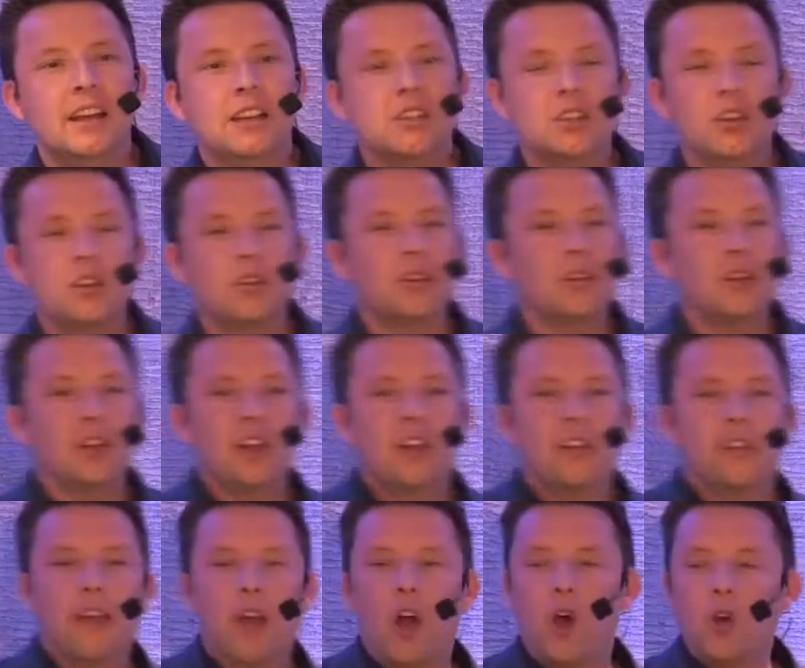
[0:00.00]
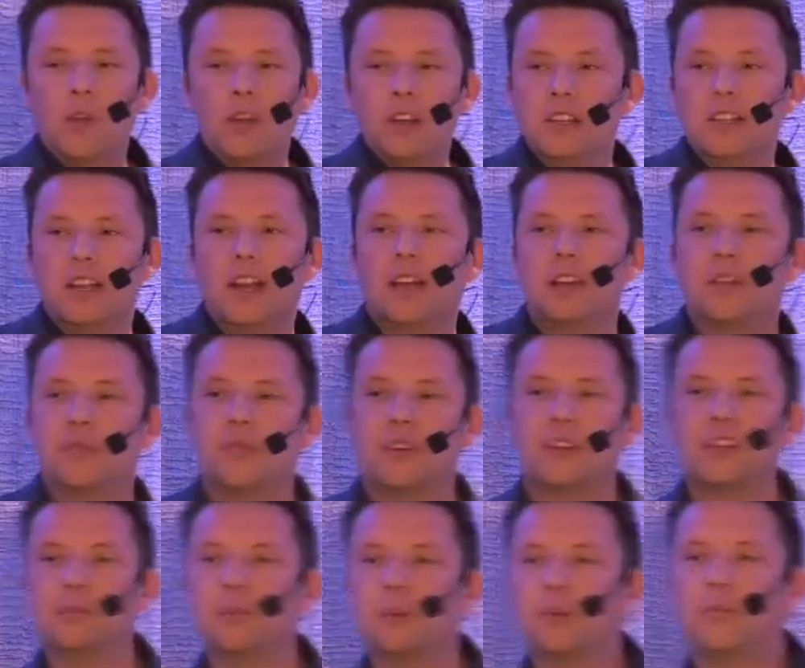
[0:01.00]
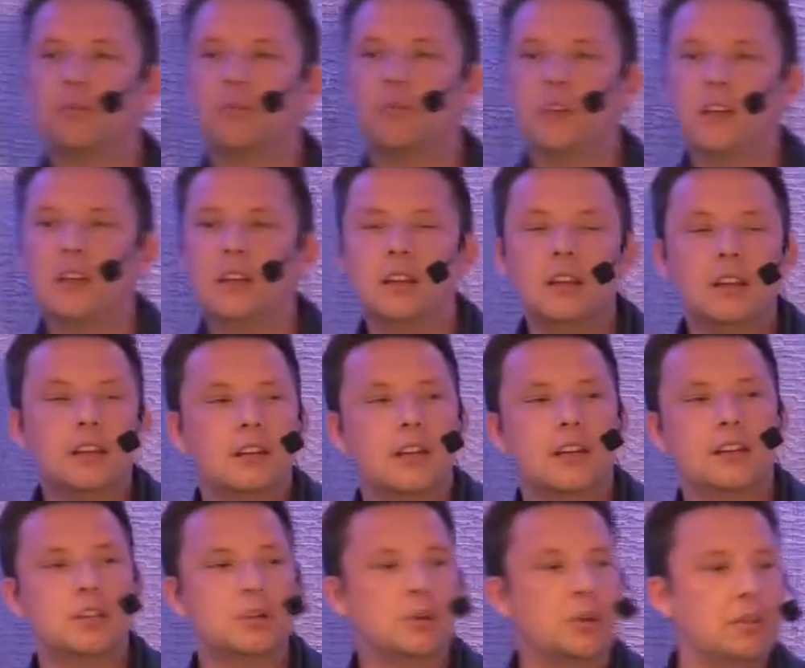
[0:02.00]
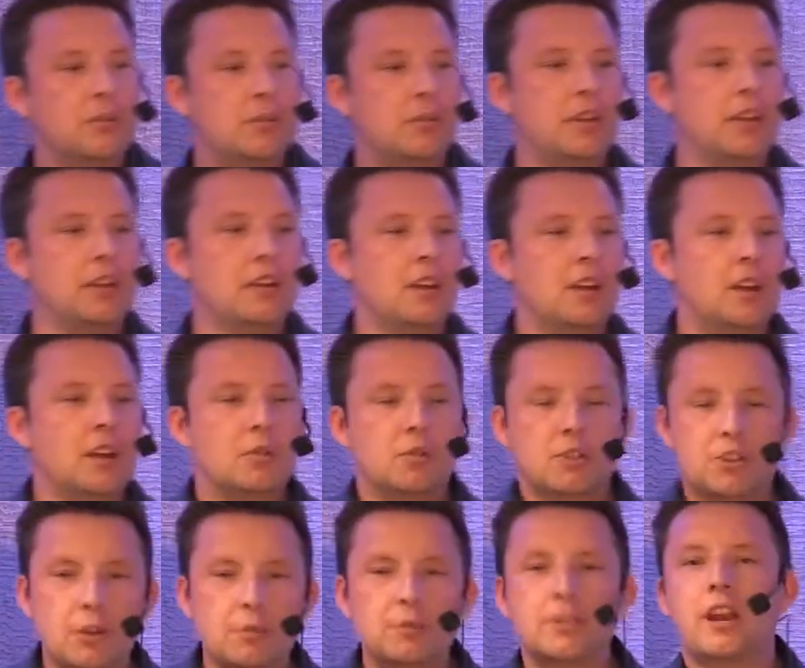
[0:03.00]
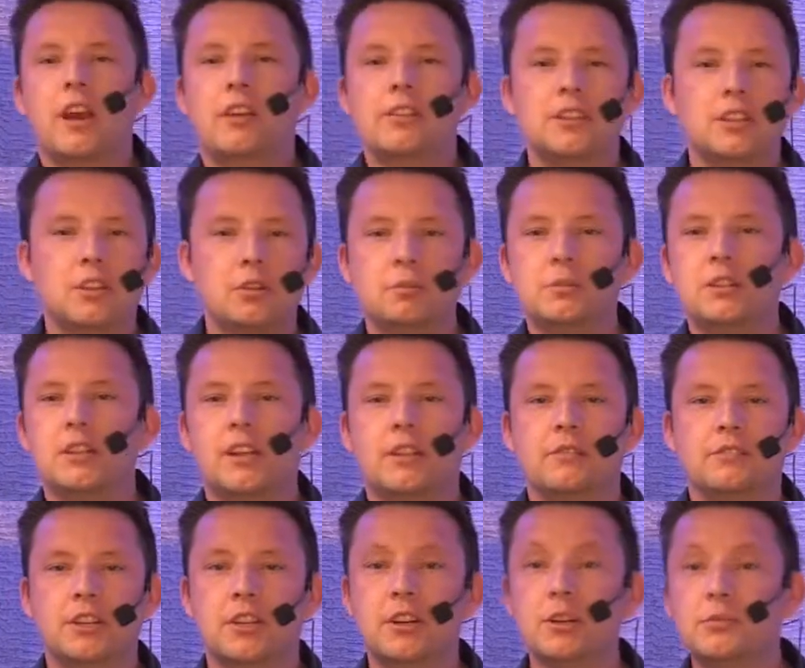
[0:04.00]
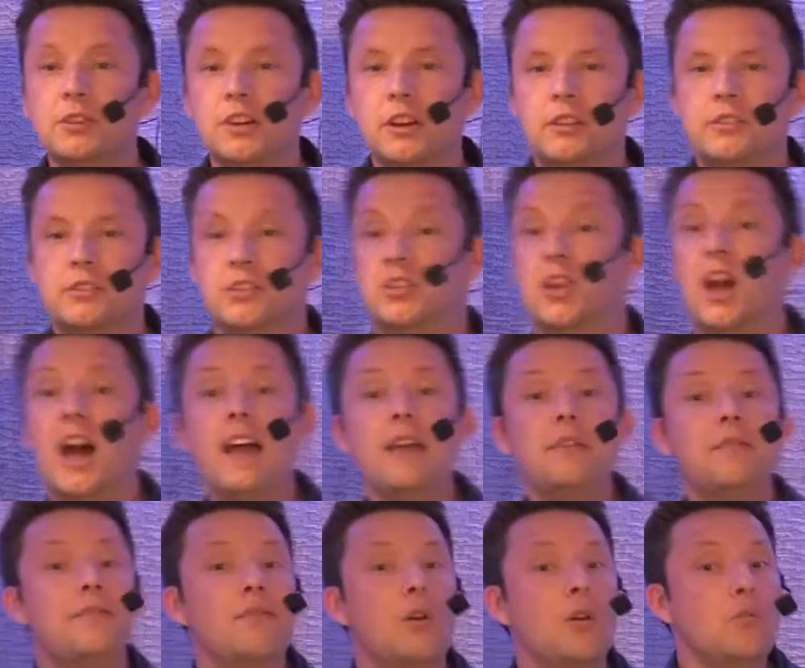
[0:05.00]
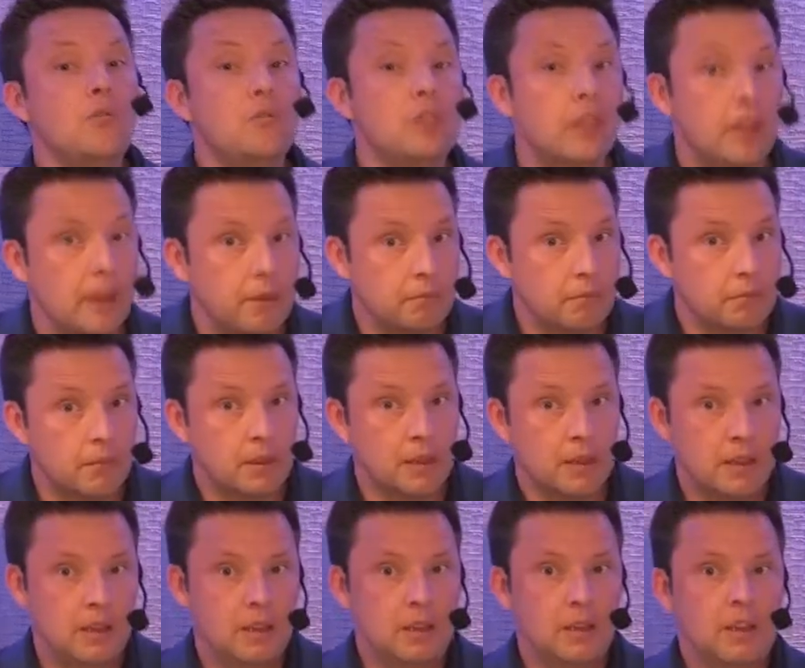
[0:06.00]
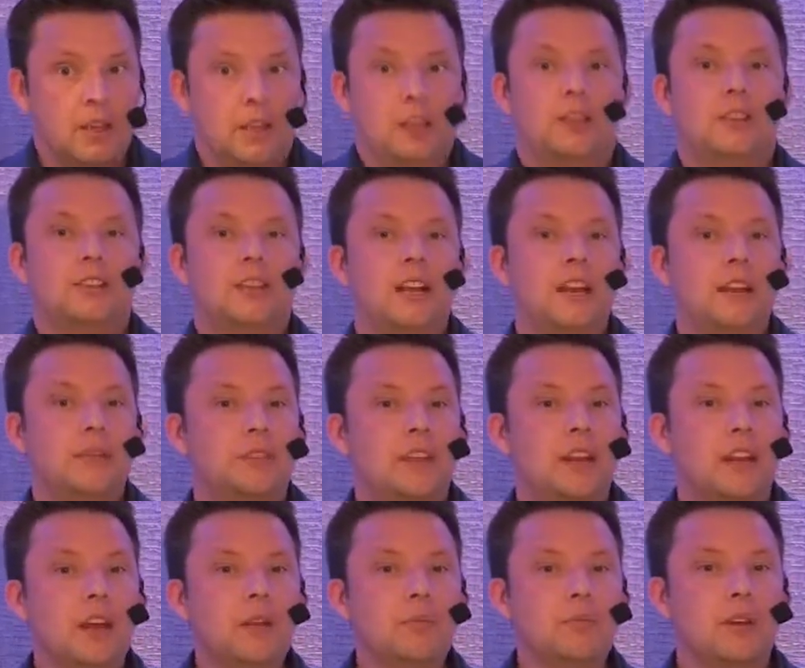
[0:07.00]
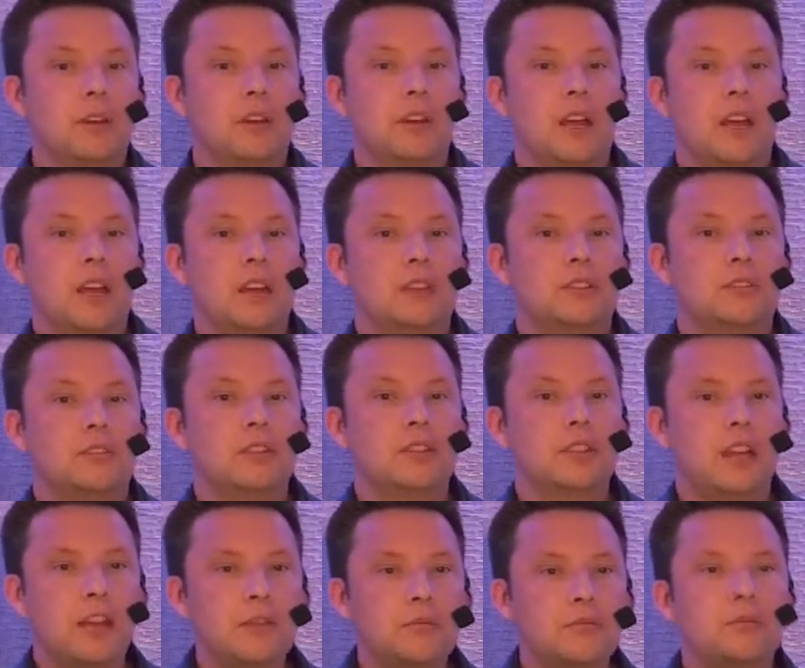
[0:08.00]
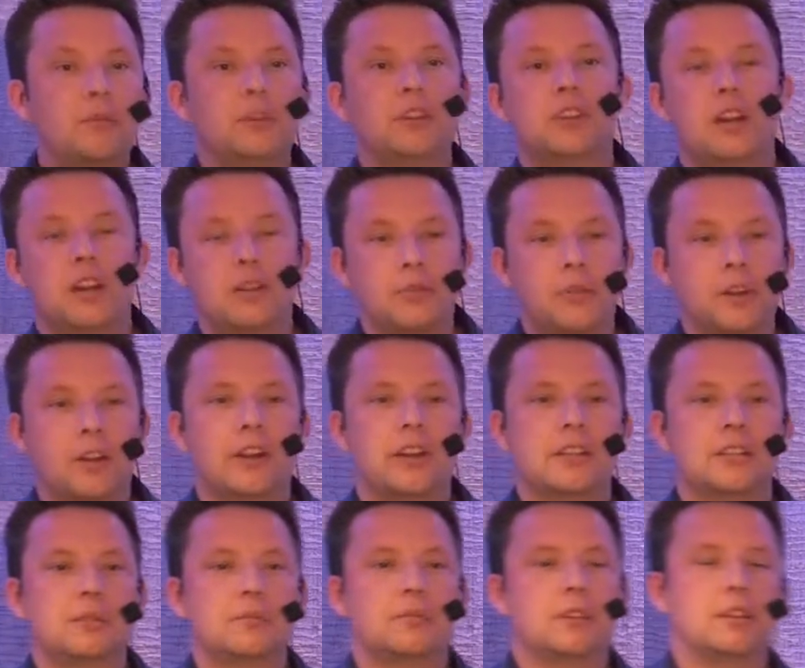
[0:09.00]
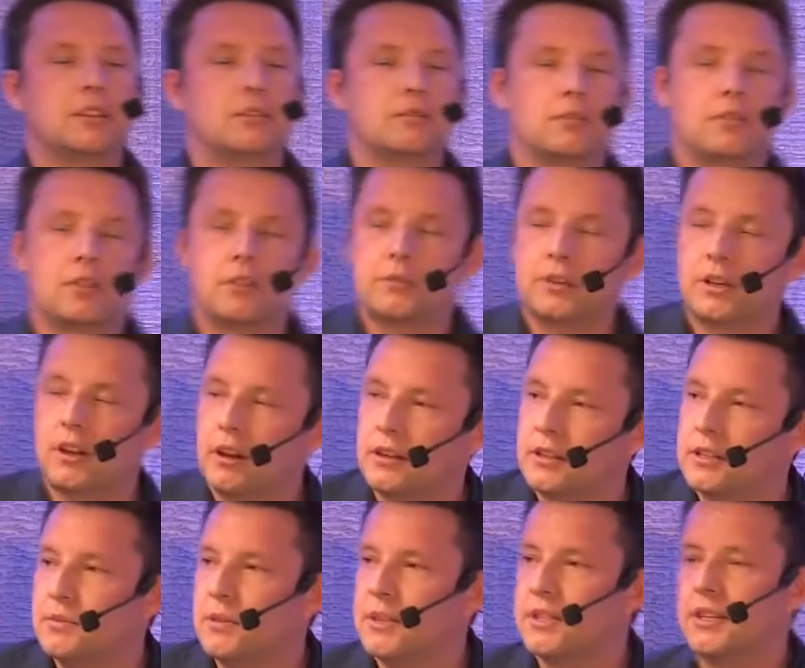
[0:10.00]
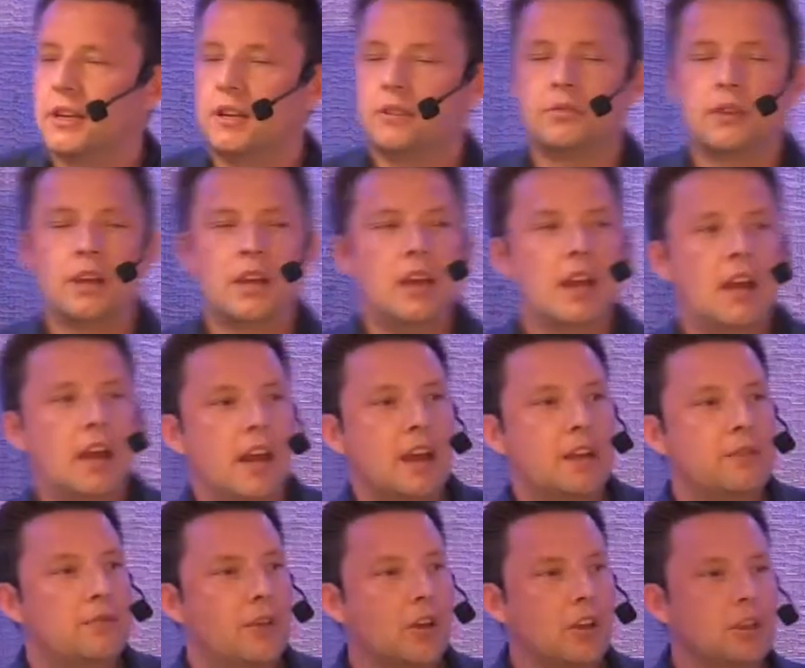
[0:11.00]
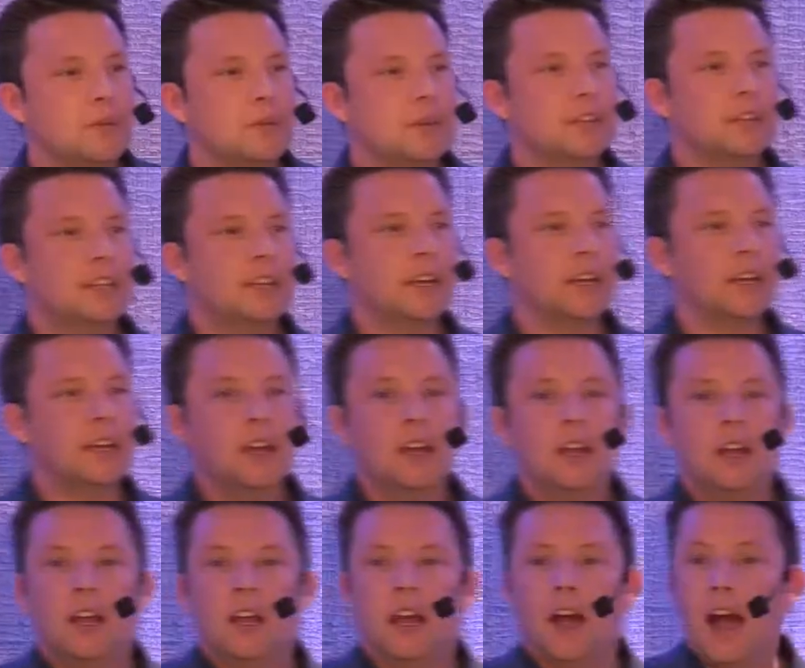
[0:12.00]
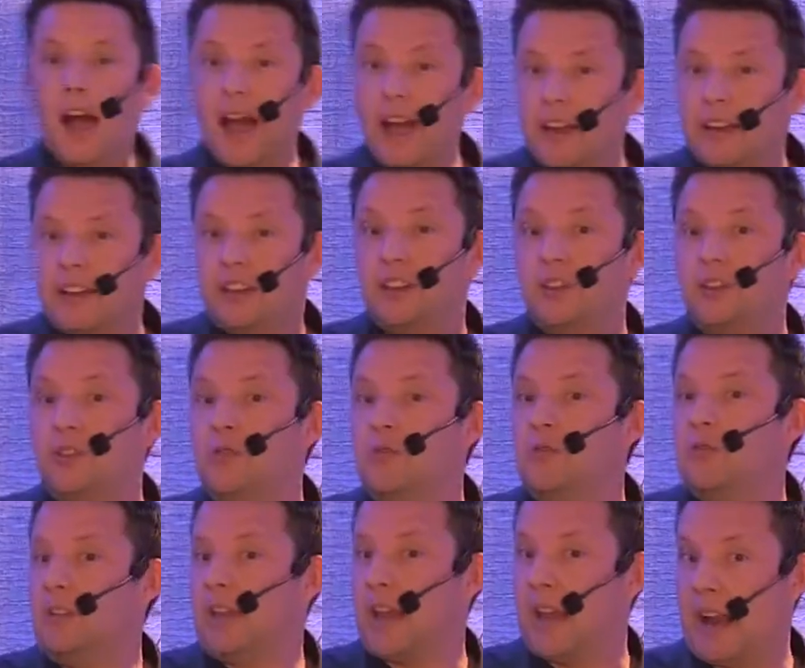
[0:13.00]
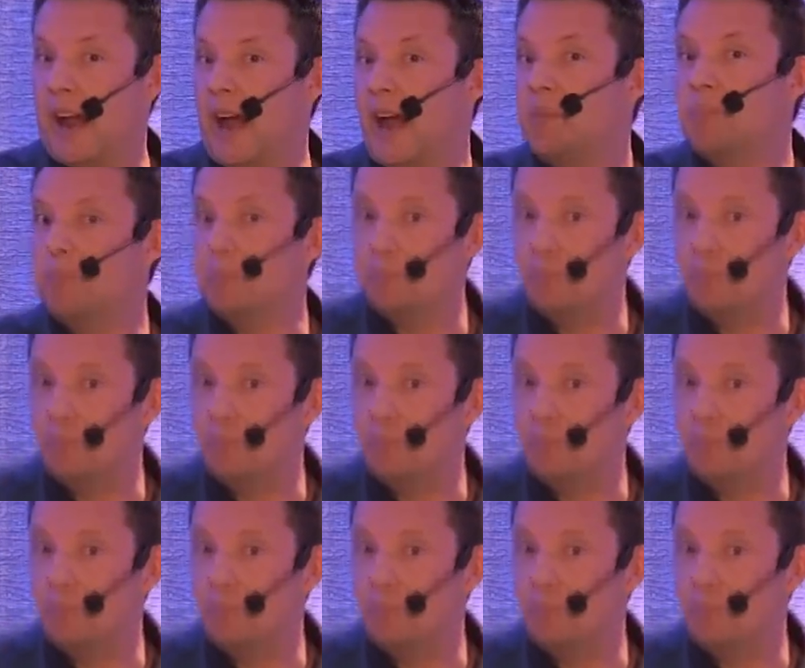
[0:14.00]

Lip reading: So their whole entire Facebook feed and Twitter feed was cryptocurrency. So I phoned them, because they left their number, and because I've been trying to figure out some things with cryptocurrency myself. And I phoned them and say, hi, can I